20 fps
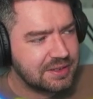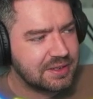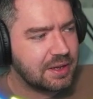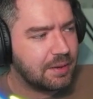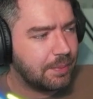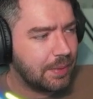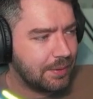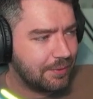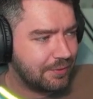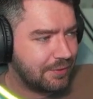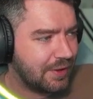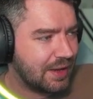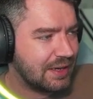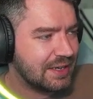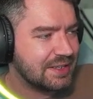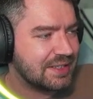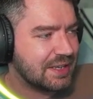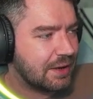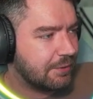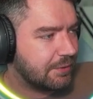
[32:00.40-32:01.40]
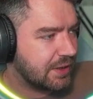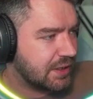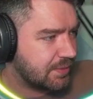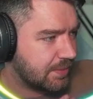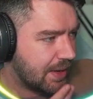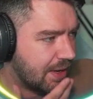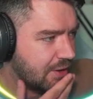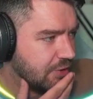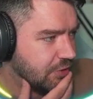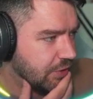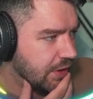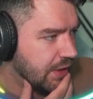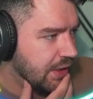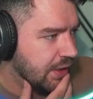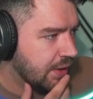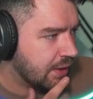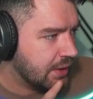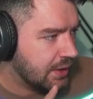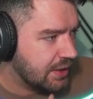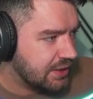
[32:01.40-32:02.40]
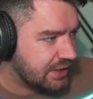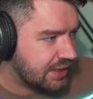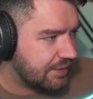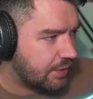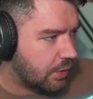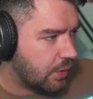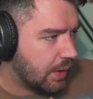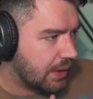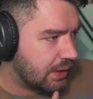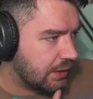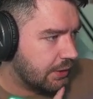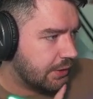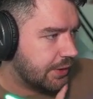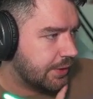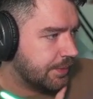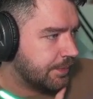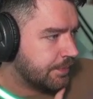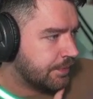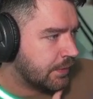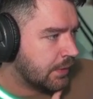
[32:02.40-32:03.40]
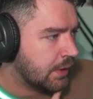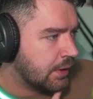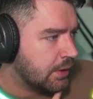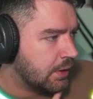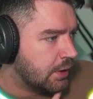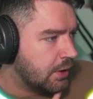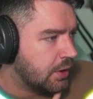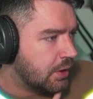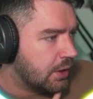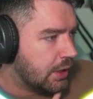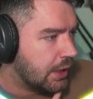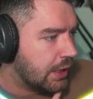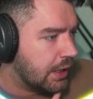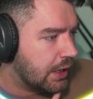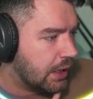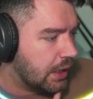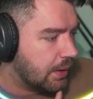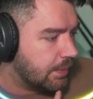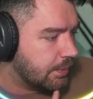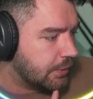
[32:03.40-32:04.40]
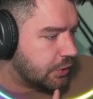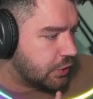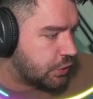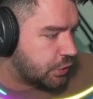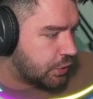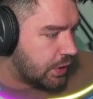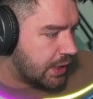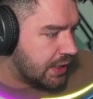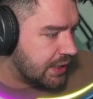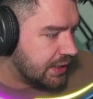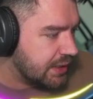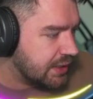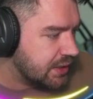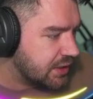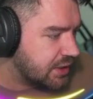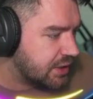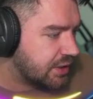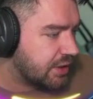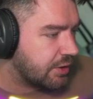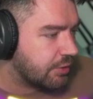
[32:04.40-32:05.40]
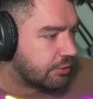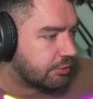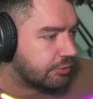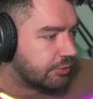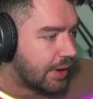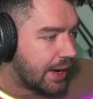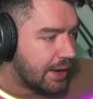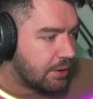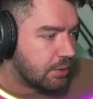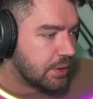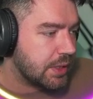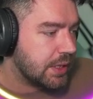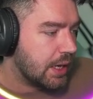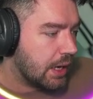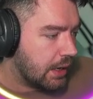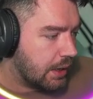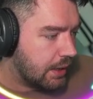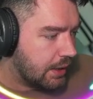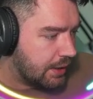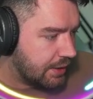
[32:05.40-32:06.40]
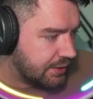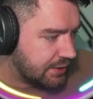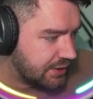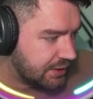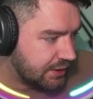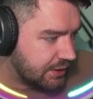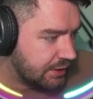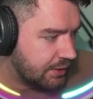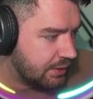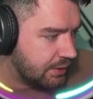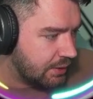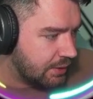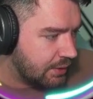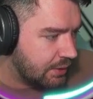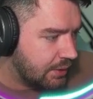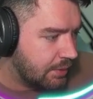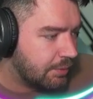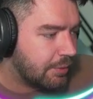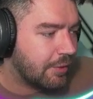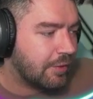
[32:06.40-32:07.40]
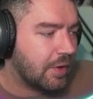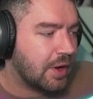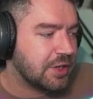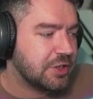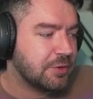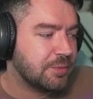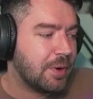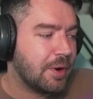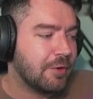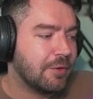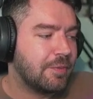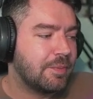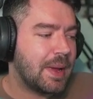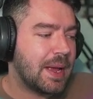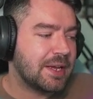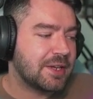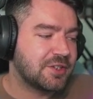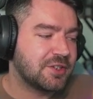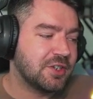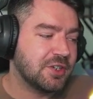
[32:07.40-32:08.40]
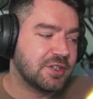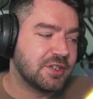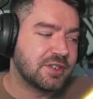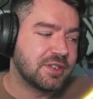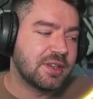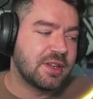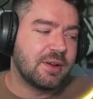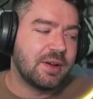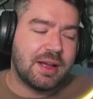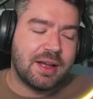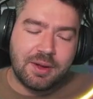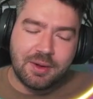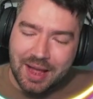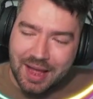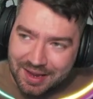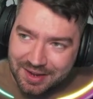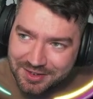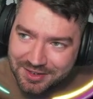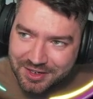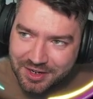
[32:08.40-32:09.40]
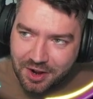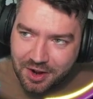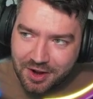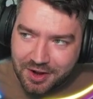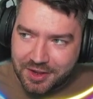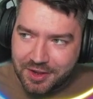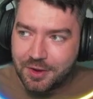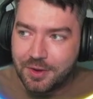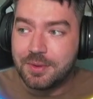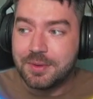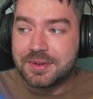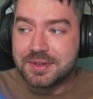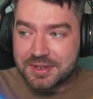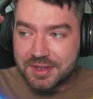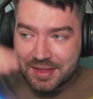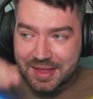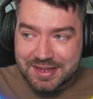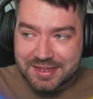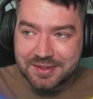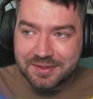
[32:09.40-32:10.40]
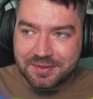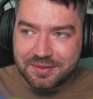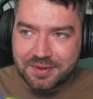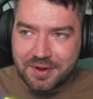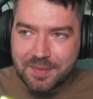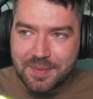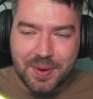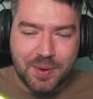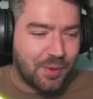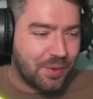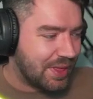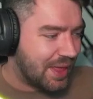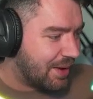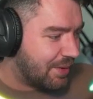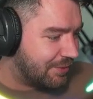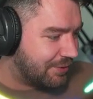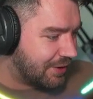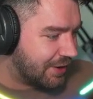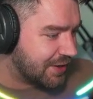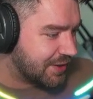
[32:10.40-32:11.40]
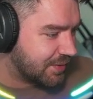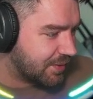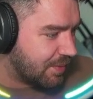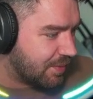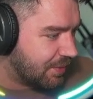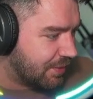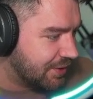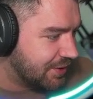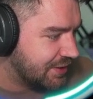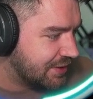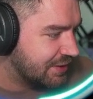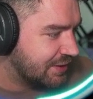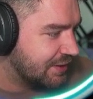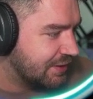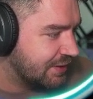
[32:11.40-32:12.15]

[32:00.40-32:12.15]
are going to be fairly self-explanatory. Let's have a quick look. Trains, the rail yard provides you both passengers and cargo. So that's confirming what that first one was.